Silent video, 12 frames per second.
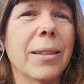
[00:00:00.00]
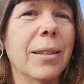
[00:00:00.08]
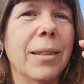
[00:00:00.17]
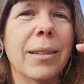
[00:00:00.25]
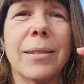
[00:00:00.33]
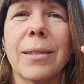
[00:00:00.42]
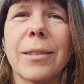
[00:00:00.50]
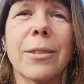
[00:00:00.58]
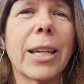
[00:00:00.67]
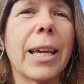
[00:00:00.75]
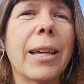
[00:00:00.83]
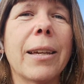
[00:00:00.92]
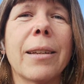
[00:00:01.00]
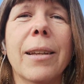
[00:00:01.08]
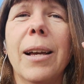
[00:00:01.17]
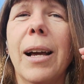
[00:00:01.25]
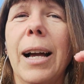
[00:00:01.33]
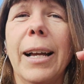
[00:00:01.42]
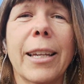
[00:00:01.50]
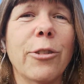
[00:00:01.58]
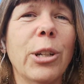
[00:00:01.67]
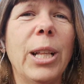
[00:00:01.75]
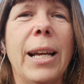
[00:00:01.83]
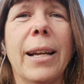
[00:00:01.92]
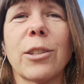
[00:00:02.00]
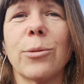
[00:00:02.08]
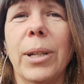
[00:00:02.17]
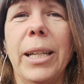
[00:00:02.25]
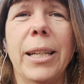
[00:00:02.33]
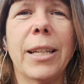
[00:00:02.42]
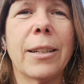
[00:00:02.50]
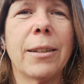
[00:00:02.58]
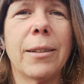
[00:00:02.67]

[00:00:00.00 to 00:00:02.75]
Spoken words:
This is okay. I can relax right here.